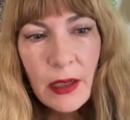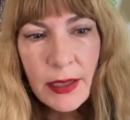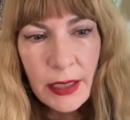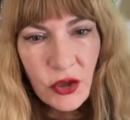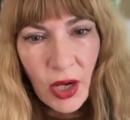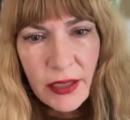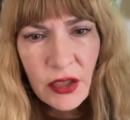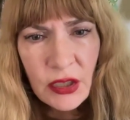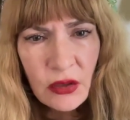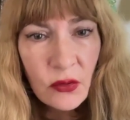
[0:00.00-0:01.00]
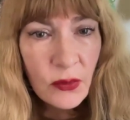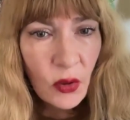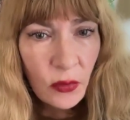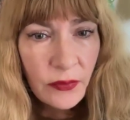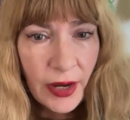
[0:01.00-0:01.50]
And I tried to use
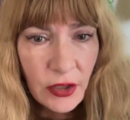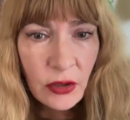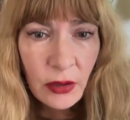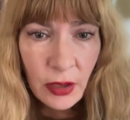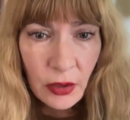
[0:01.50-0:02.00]
old-fashioned